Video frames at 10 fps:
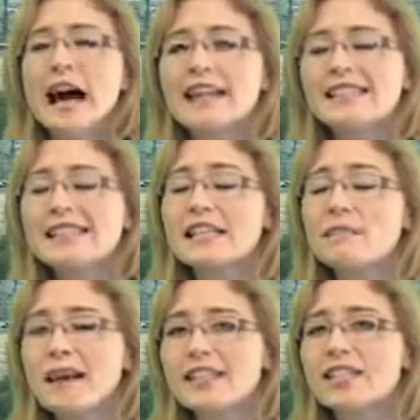It's still
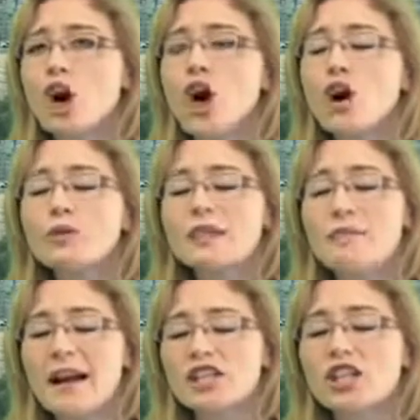
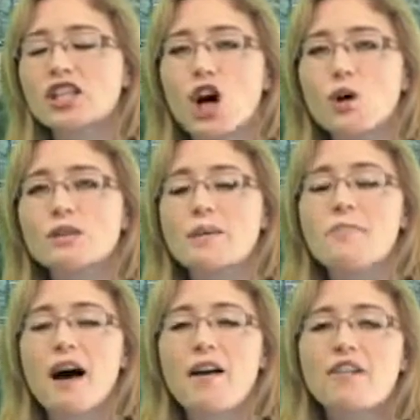managing to hold
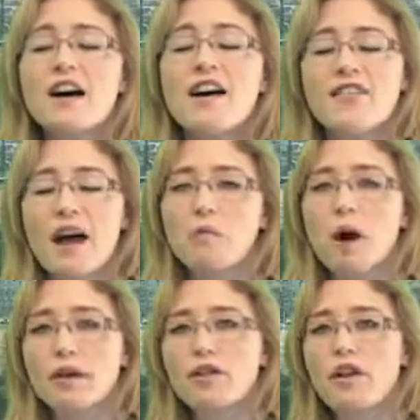above that
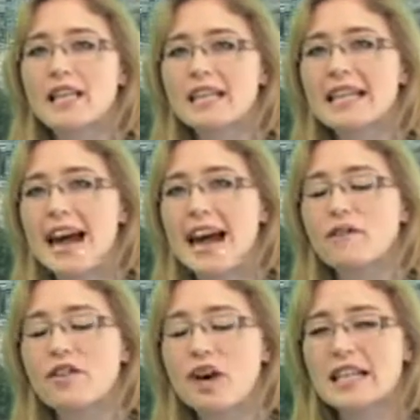
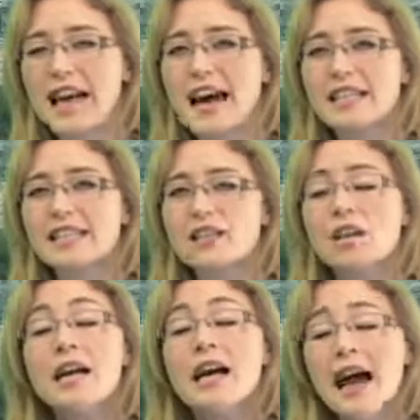130 handle.
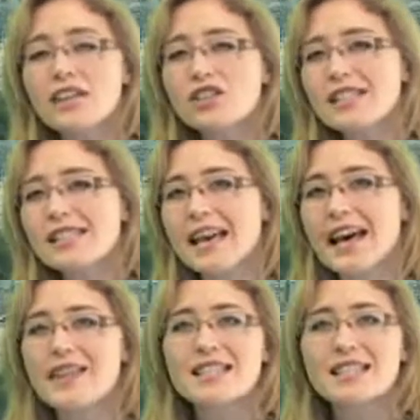As you can see
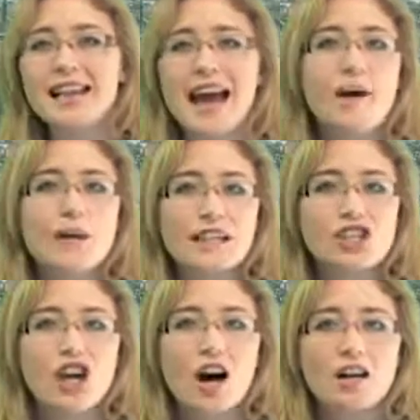here, this is the hourly
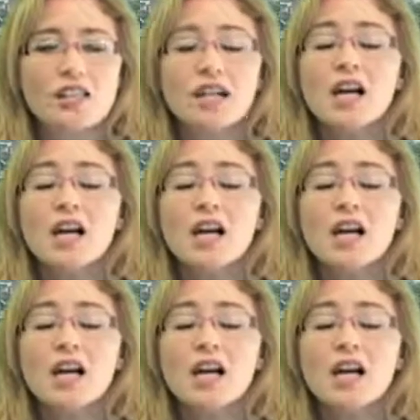chart.